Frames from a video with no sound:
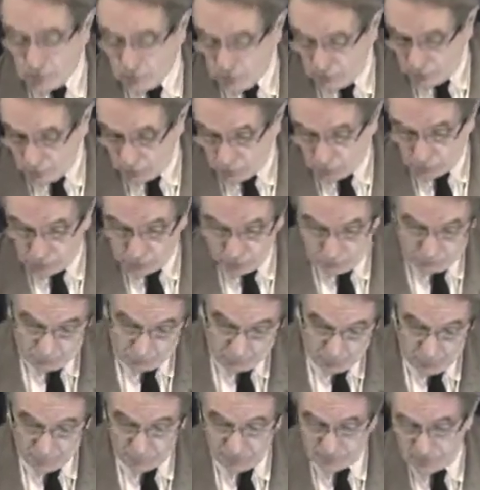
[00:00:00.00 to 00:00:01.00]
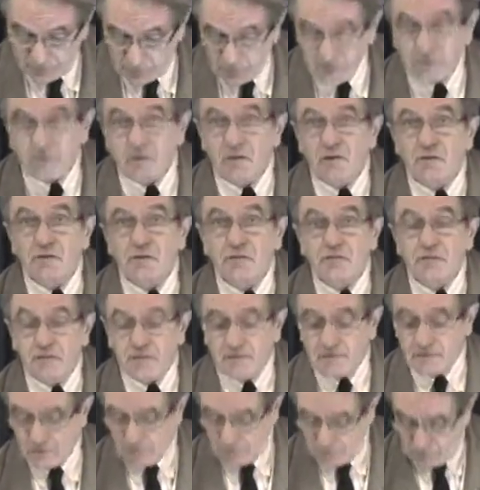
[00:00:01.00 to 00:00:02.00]
the co-sponsors of
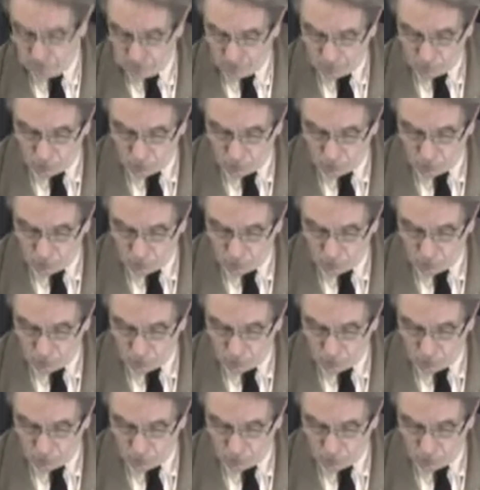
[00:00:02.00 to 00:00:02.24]
this